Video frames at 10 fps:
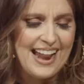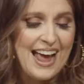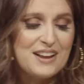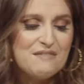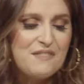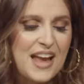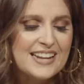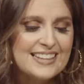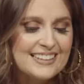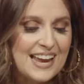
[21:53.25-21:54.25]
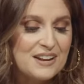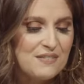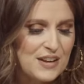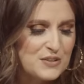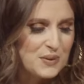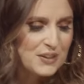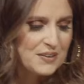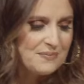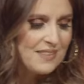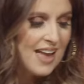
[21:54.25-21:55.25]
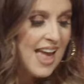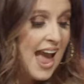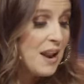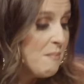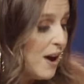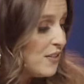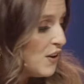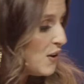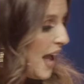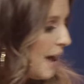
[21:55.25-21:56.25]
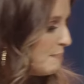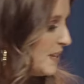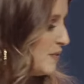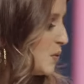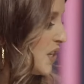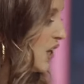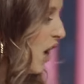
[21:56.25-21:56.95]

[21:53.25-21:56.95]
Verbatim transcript: had invaded the land of Israel. And among their captives was a